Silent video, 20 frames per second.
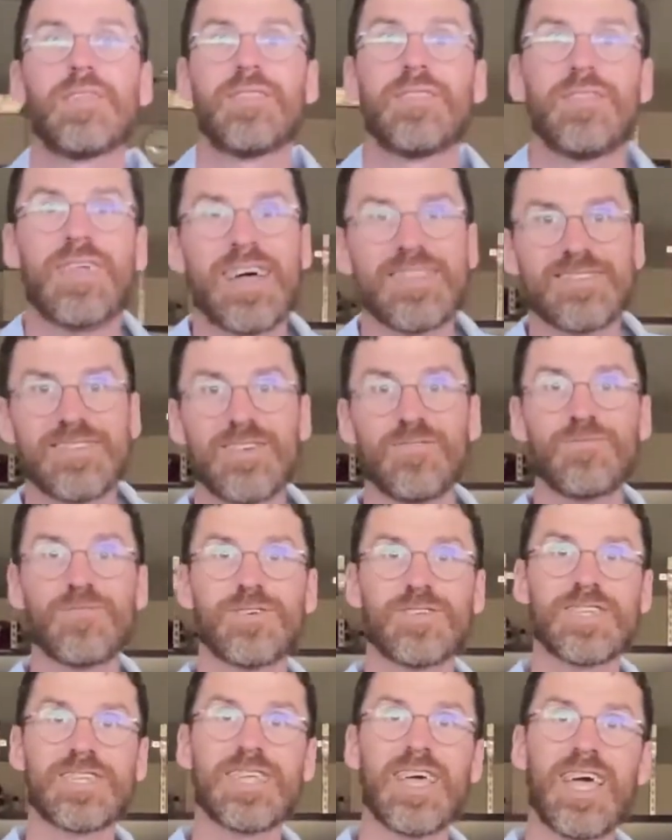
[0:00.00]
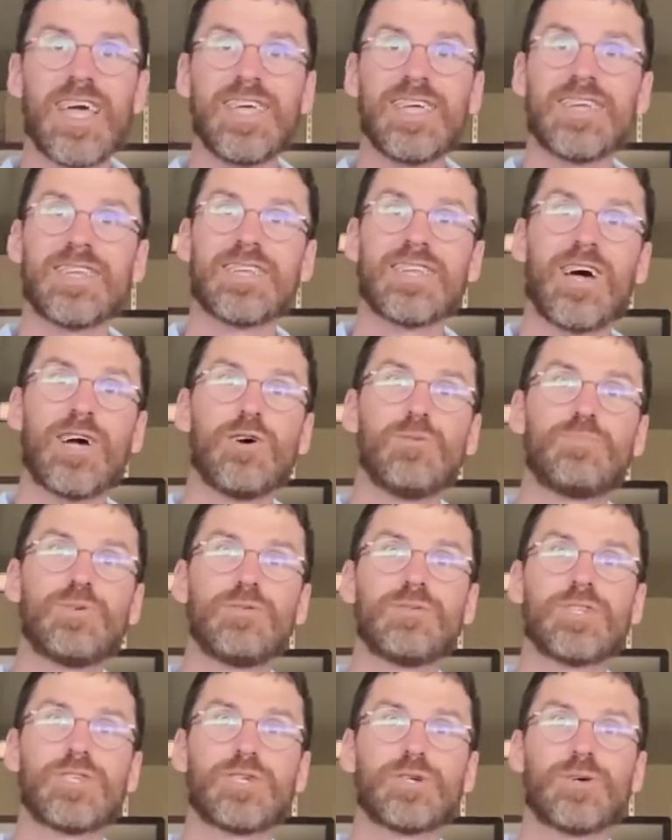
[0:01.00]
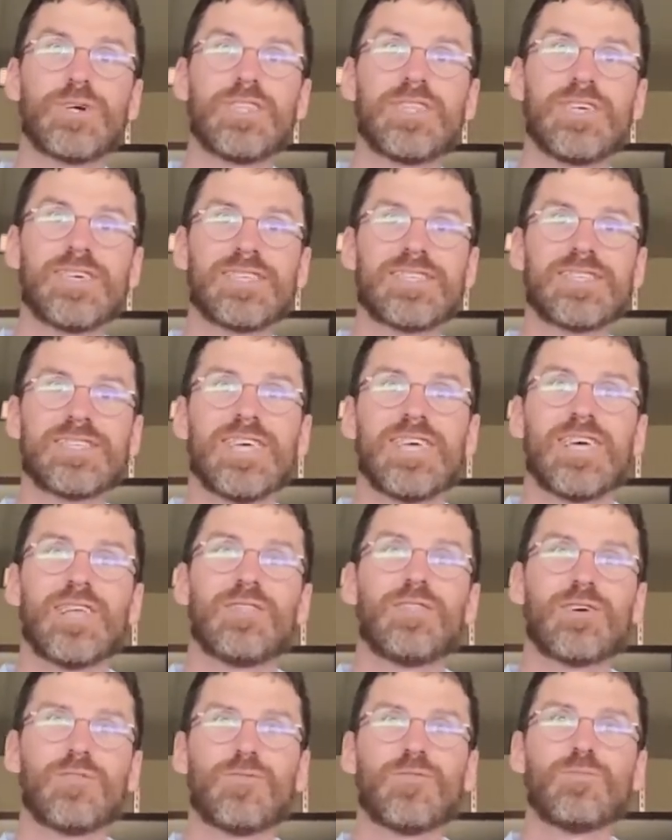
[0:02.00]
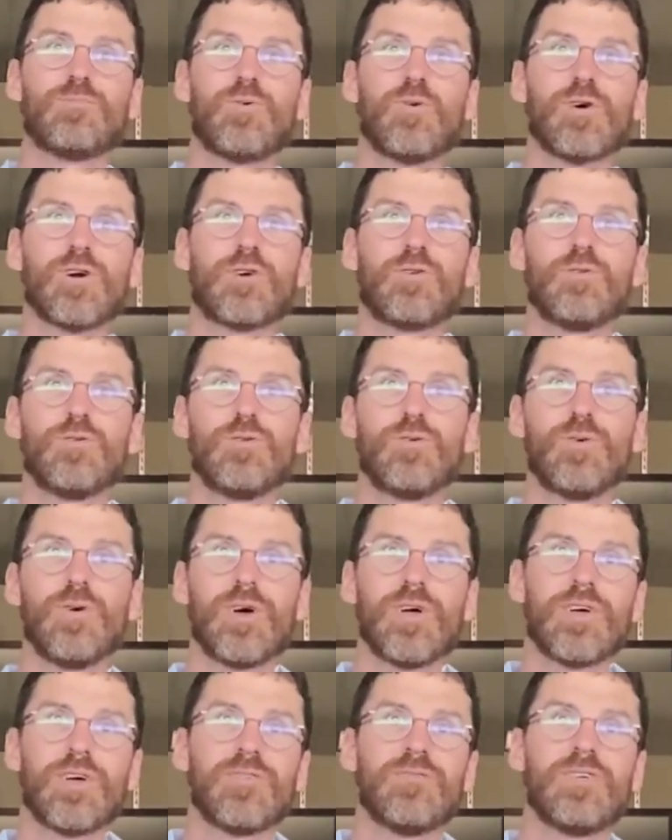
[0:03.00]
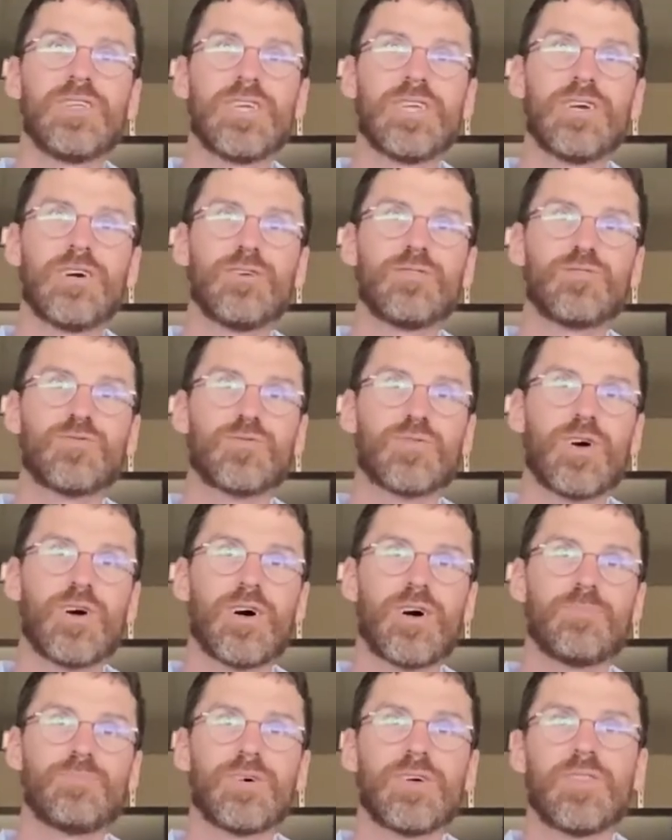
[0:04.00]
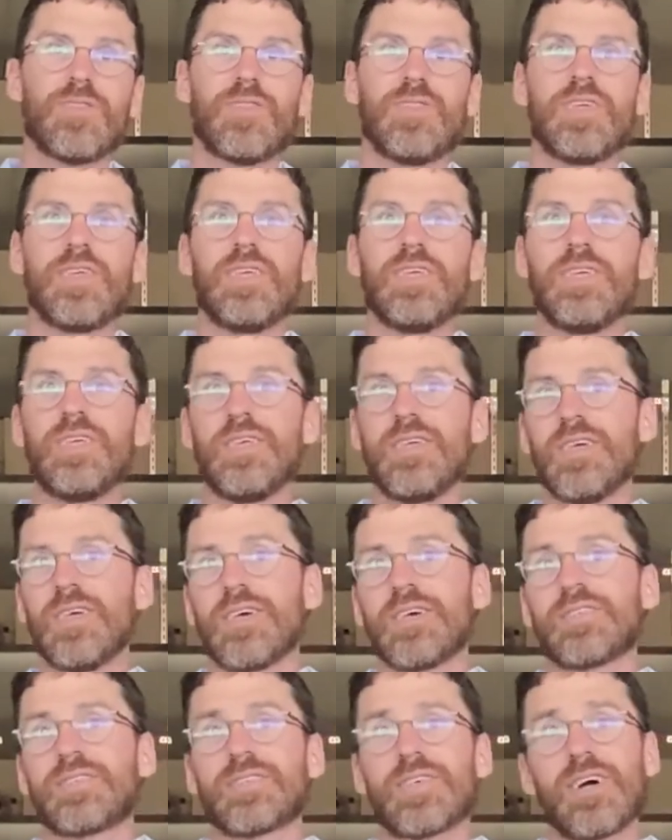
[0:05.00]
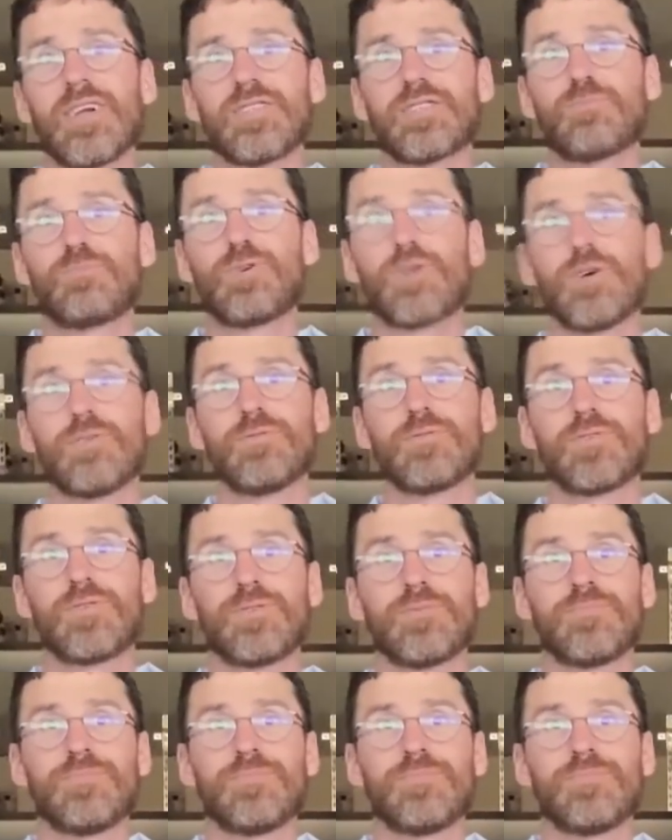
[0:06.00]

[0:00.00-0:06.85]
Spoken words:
that's it for today, and I hope you enjoyed this. Look for more cool videos from the Science Bros.